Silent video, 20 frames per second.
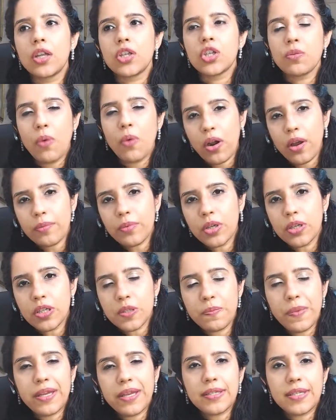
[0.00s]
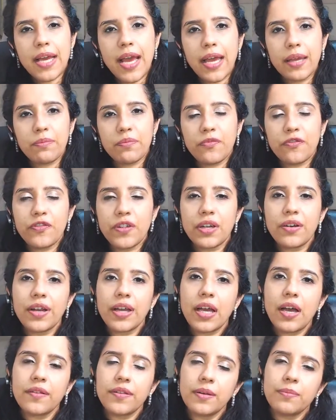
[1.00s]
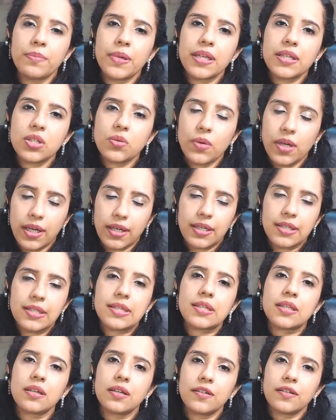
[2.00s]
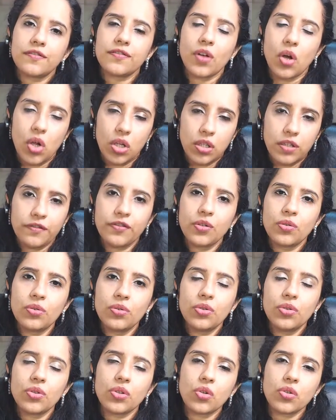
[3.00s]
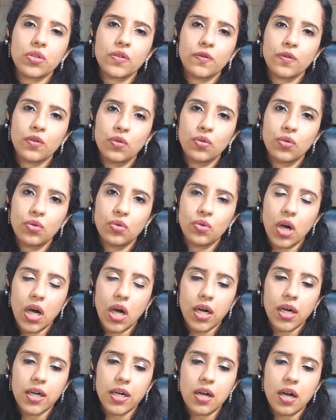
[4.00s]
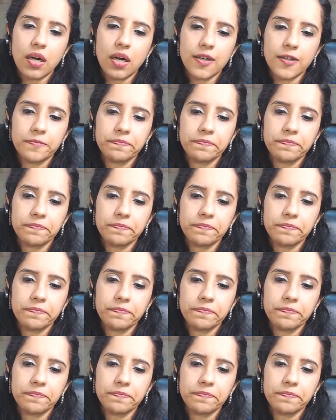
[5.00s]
Tomorrow, I'm going to spend time figuring out the best way I can serve all of you, those of you who are